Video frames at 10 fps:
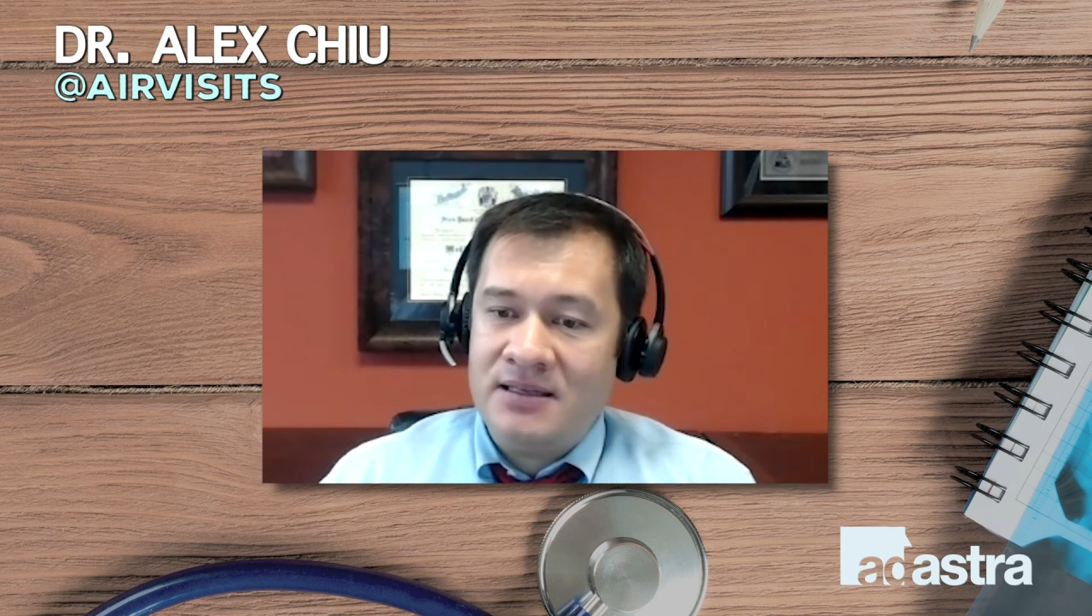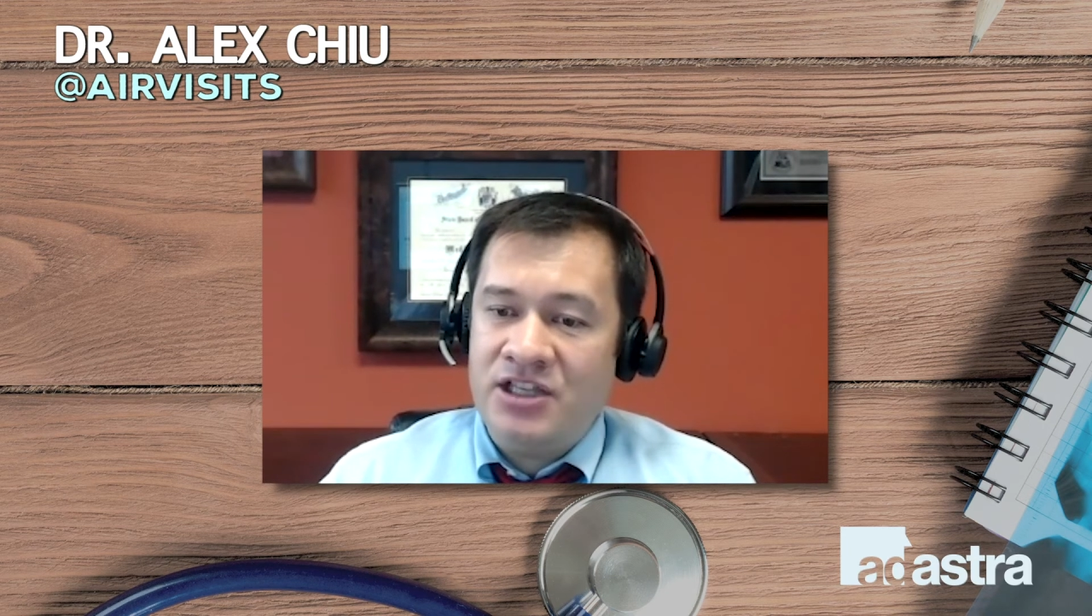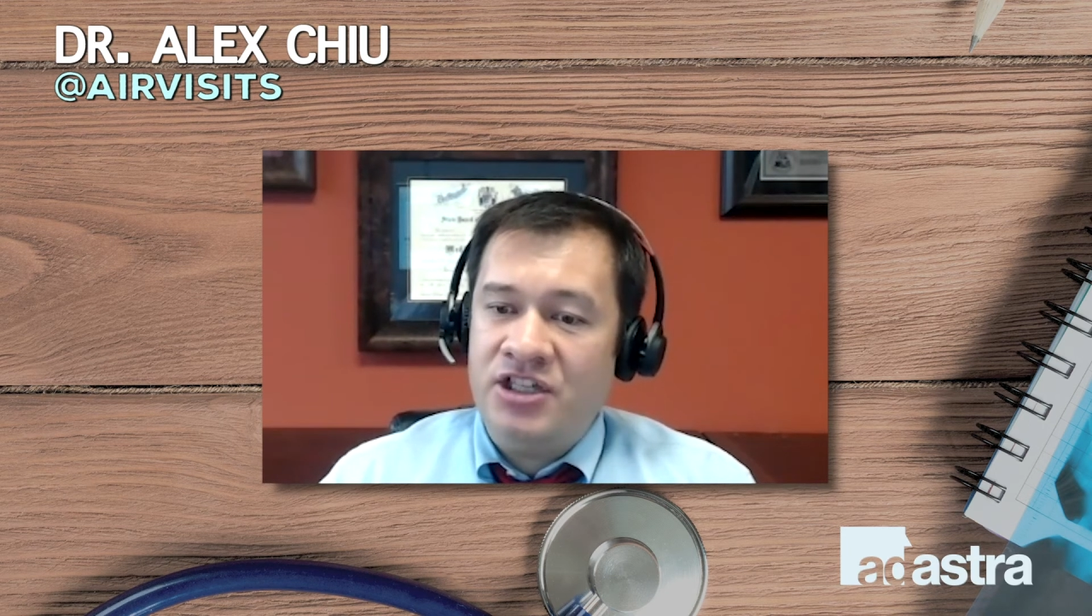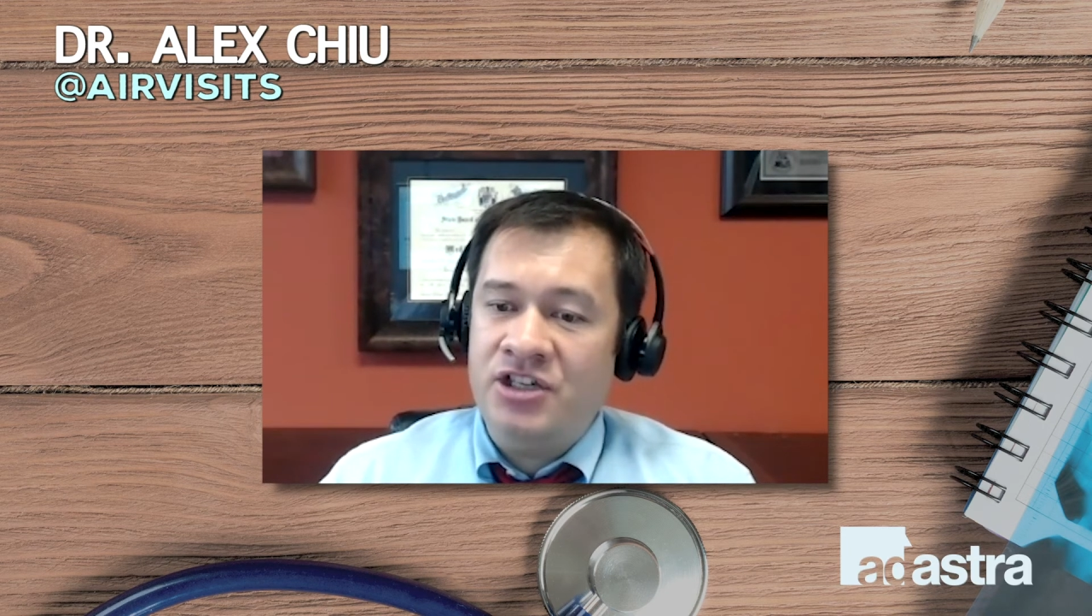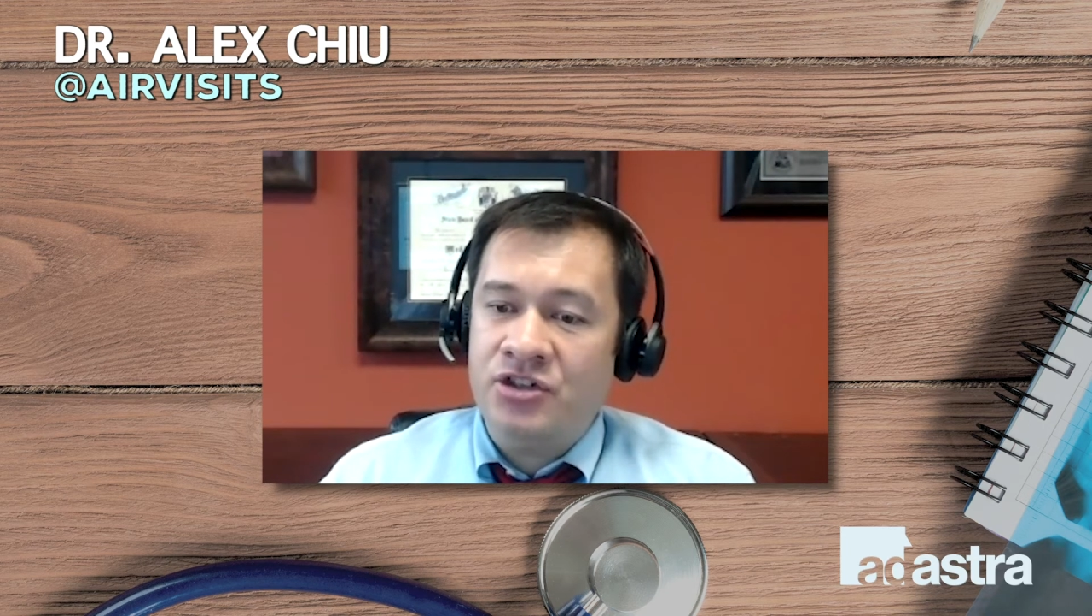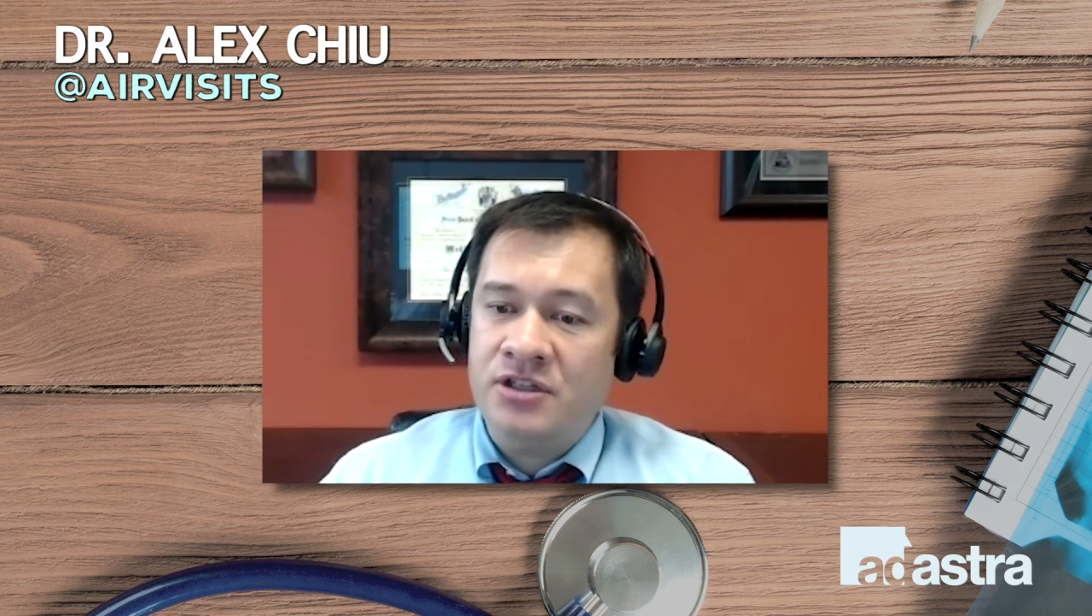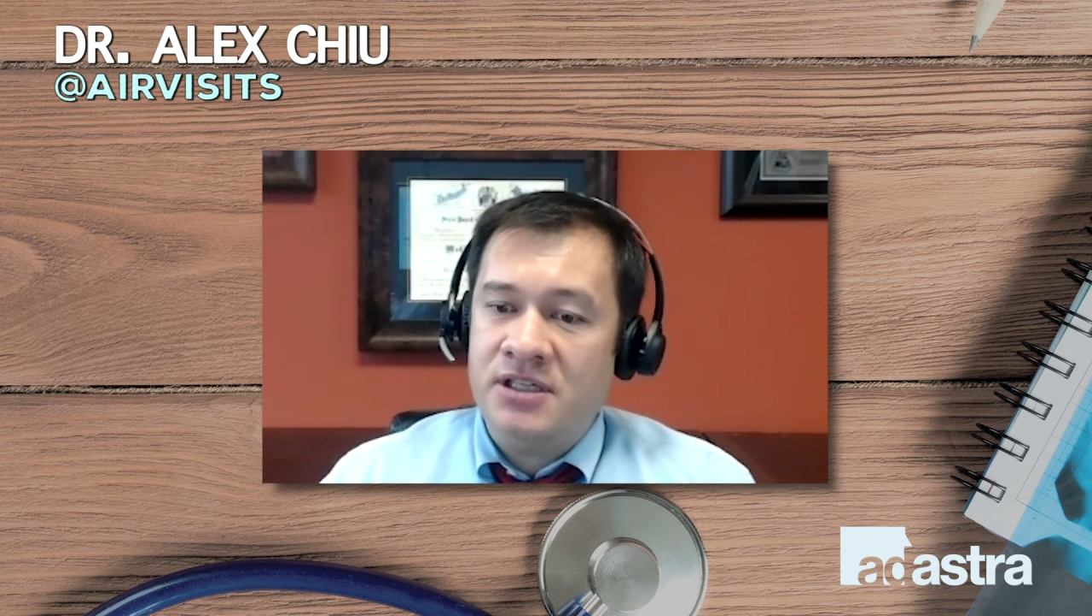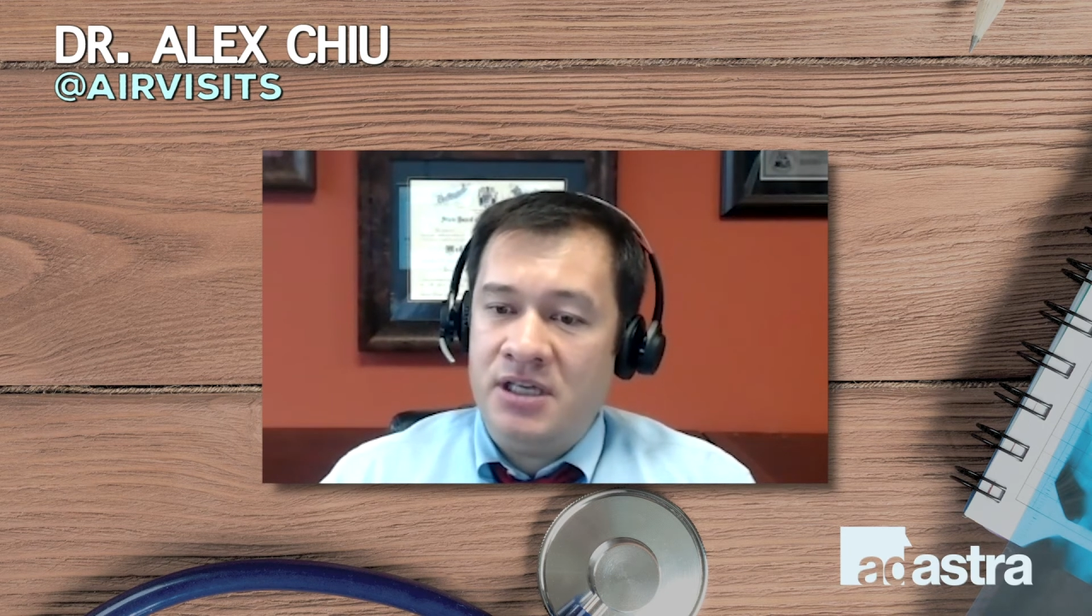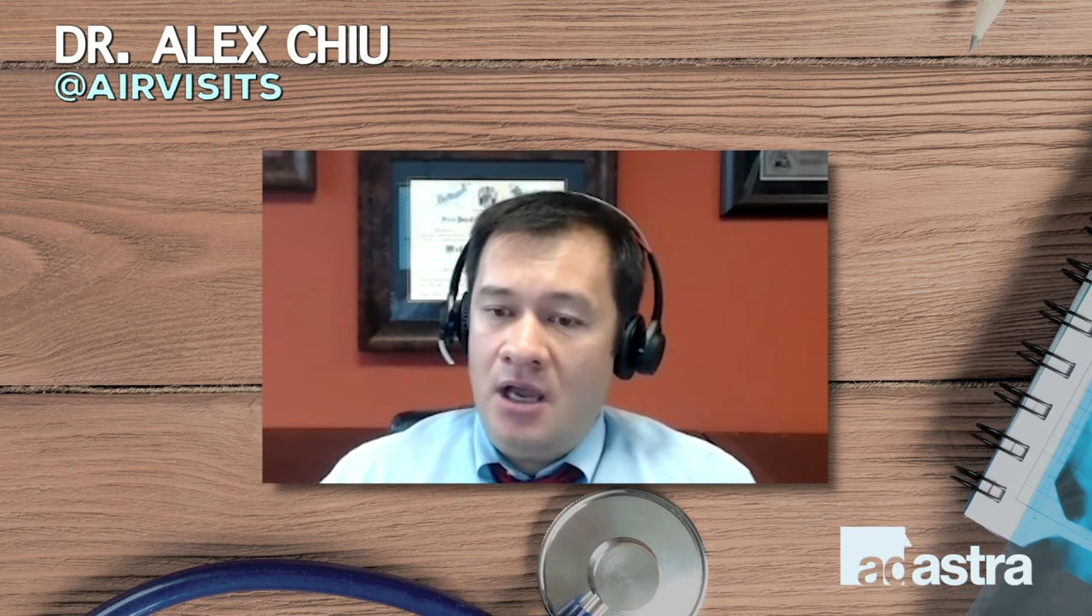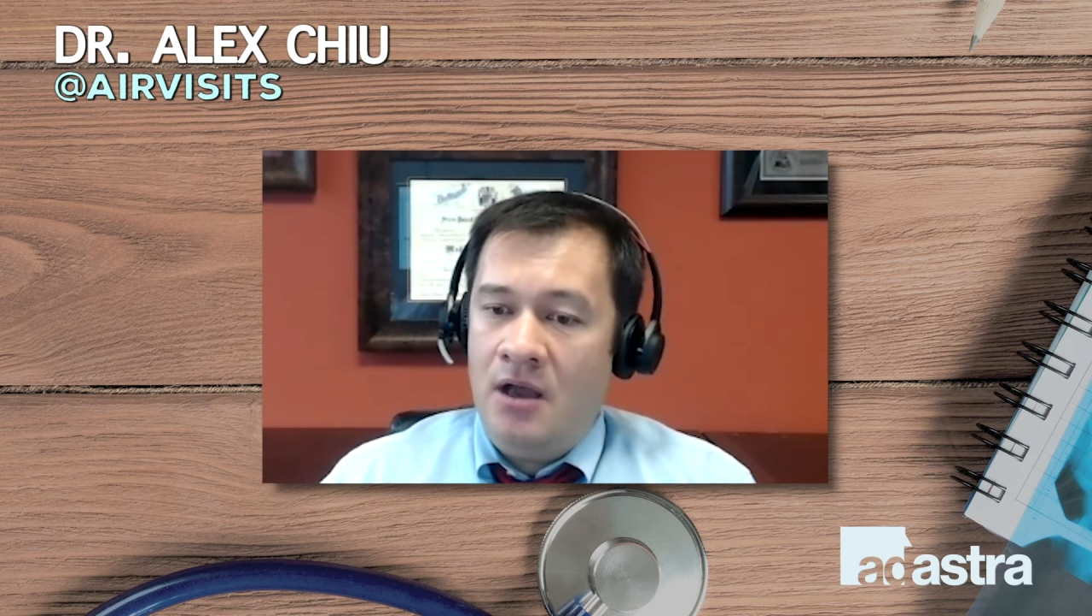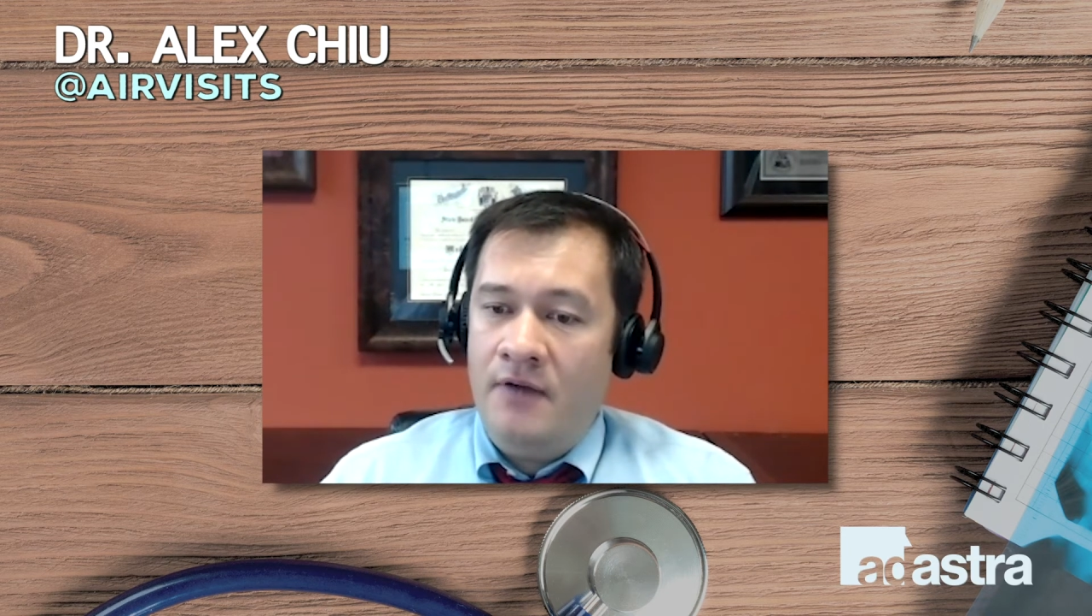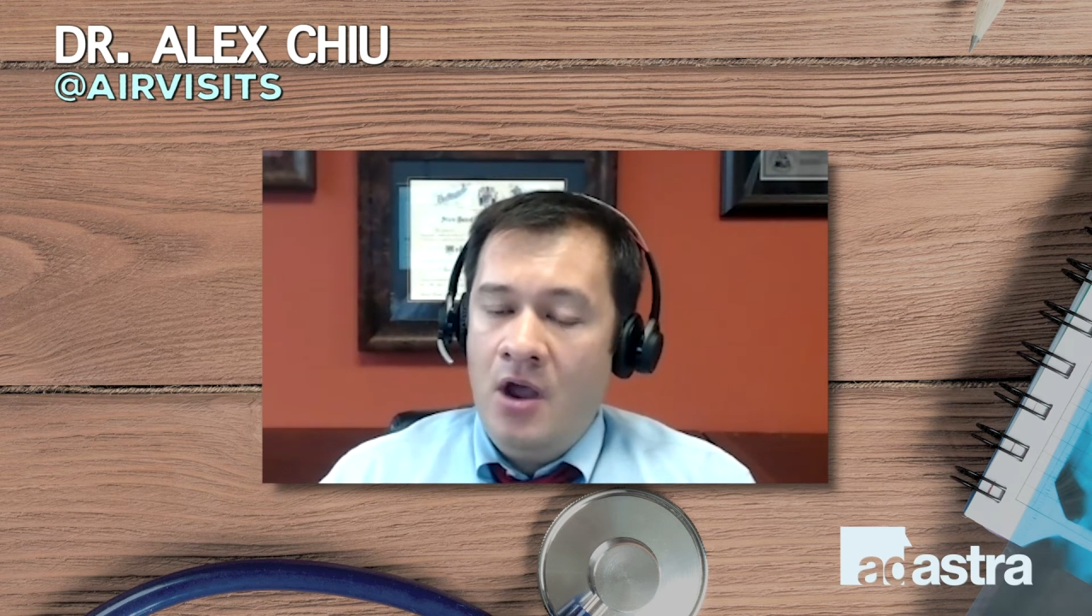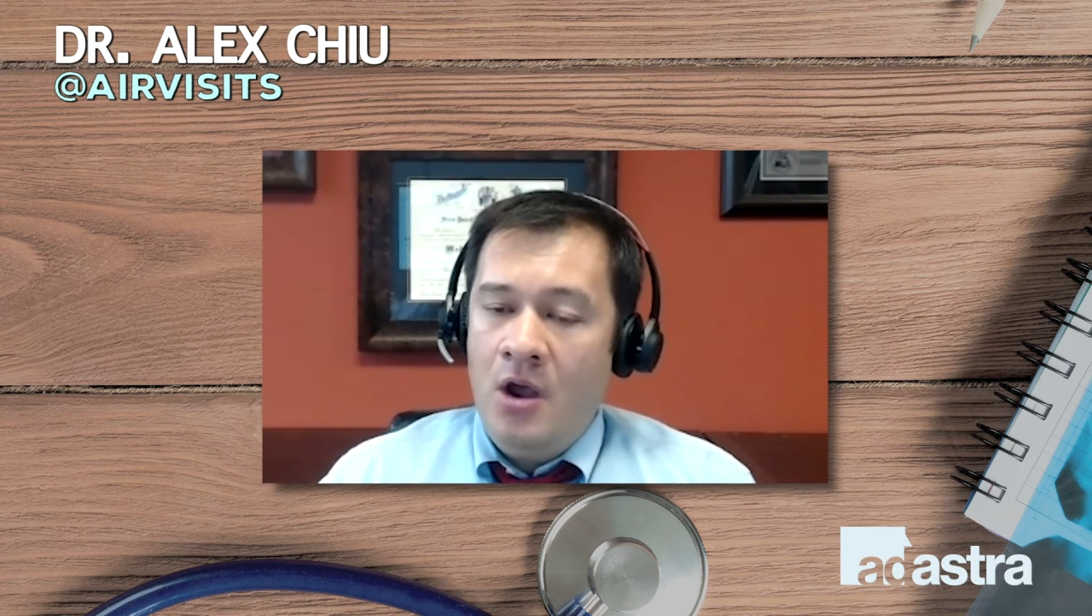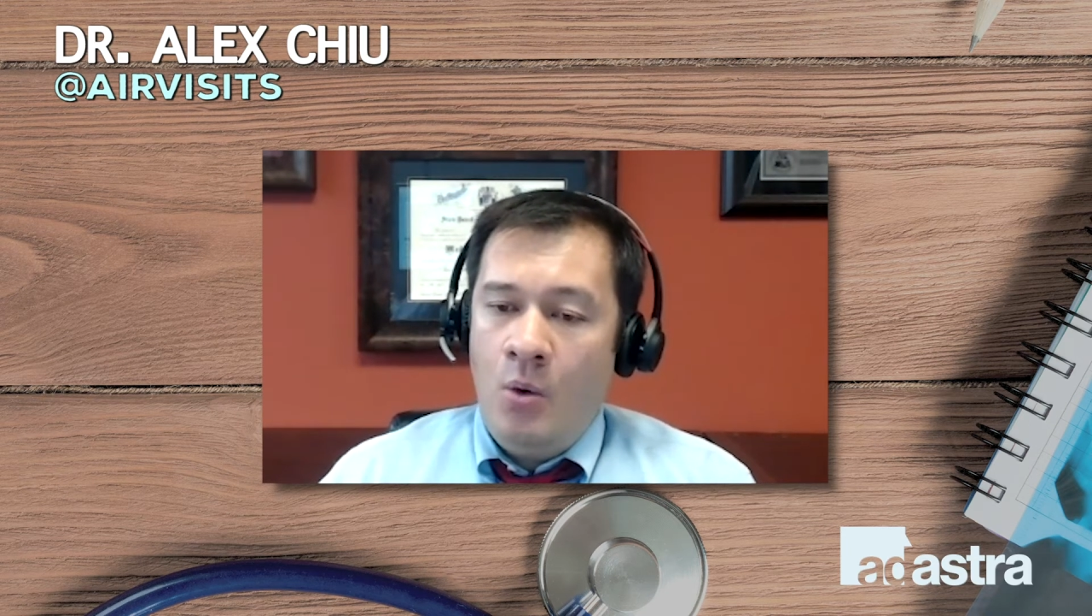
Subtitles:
contingency of